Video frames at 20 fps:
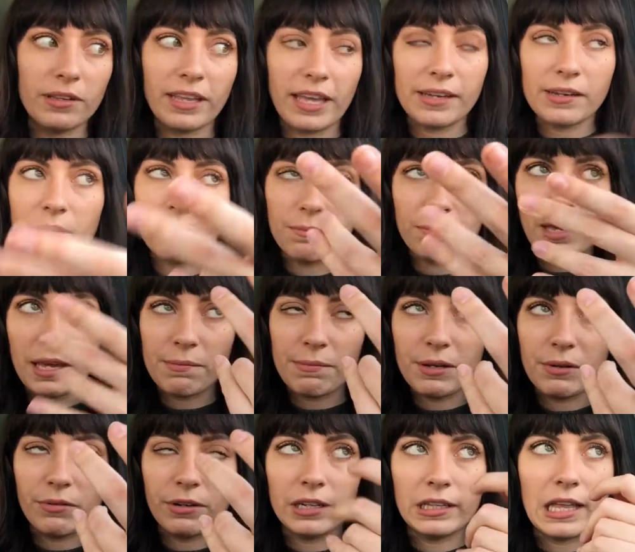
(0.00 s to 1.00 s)
like made
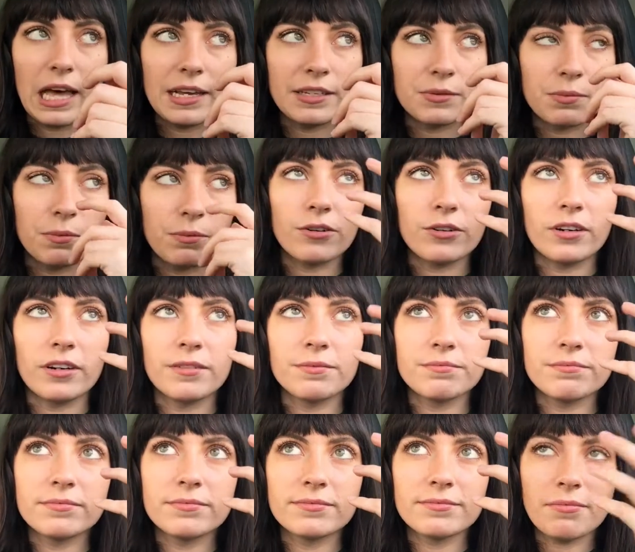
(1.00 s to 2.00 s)
me realize, or
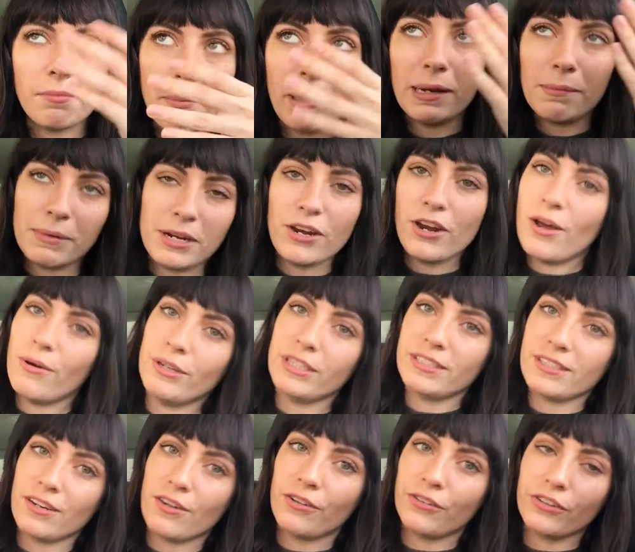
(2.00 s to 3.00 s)
made me
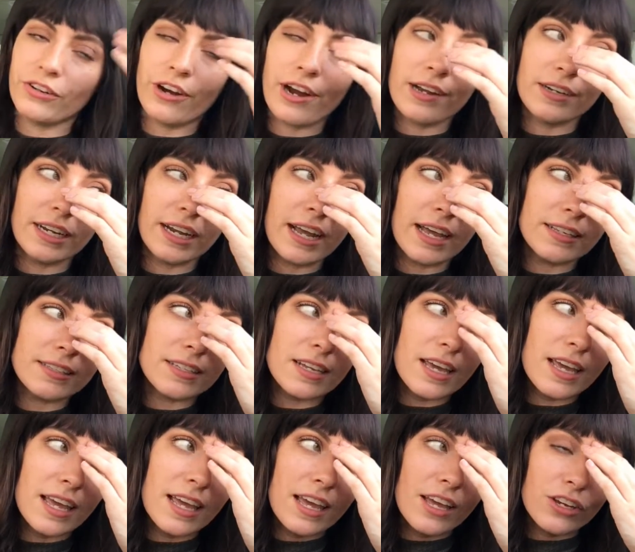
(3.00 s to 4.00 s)
notice it on the ground, I guess.
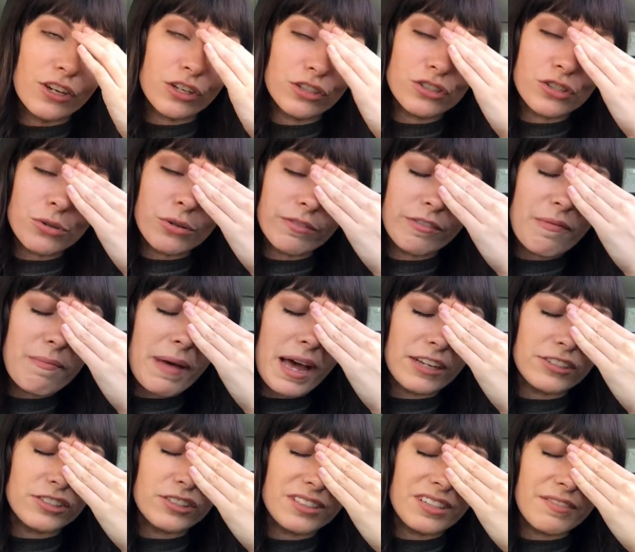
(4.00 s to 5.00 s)
Could you have
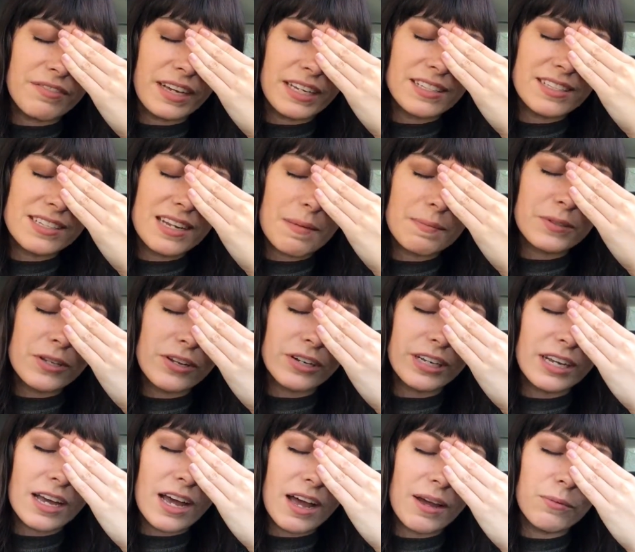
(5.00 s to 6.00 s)
imagined if I stepped on
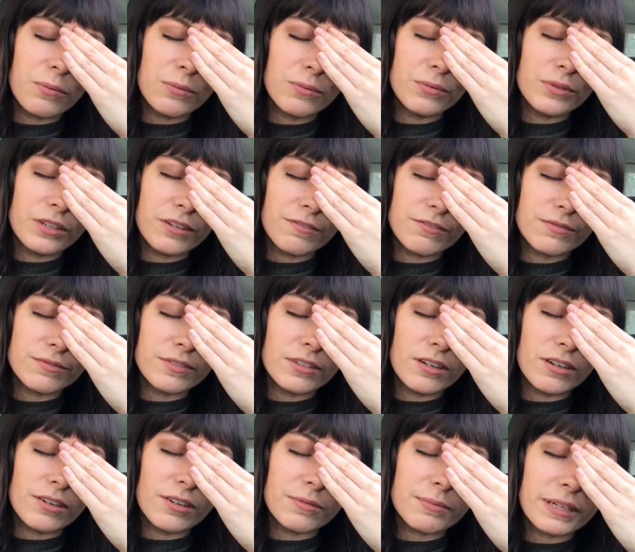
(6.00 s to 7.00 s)
it? I would have,
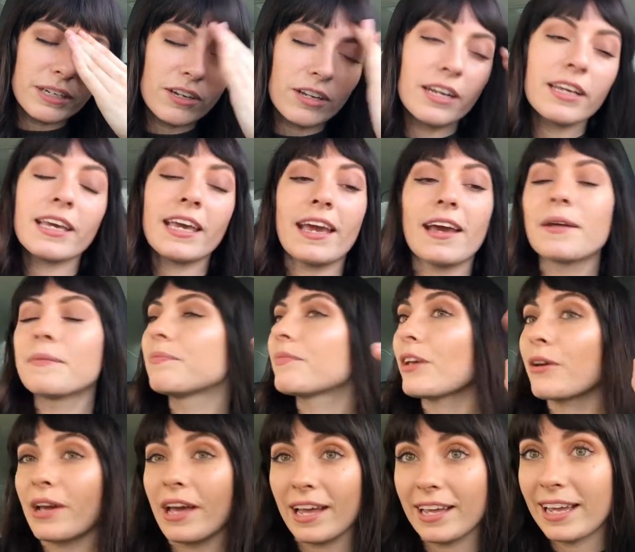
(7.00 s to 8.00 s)
oh my god, I can't.
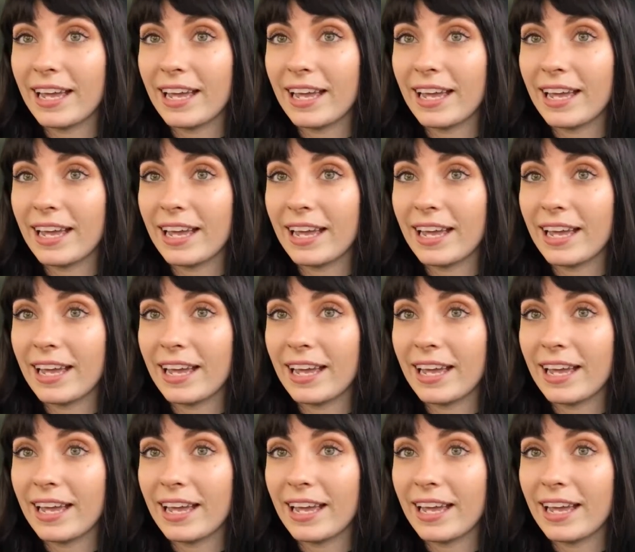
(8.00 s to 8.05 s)
Okay,